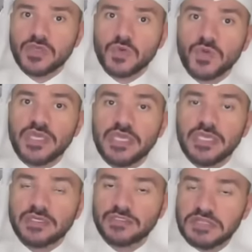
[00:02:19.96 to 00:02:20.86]
UAE
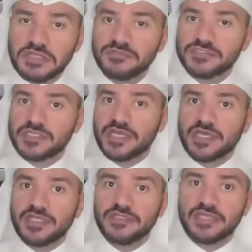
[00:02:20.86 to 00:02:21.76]
condemns
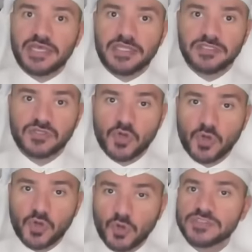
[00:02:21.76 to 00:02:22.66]
and and
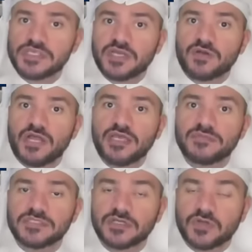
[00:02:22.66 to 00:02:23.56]
calls the
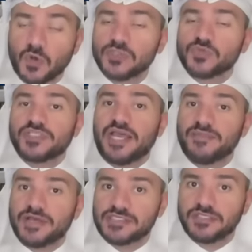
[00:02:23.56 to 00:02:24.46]
crimes, calls what
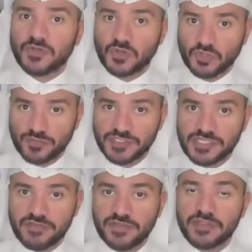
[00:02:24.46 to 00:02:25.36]
Hamas did on October
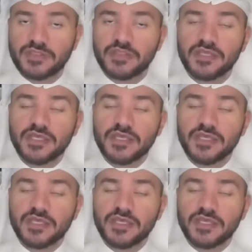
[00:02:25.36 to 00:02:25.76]
7th,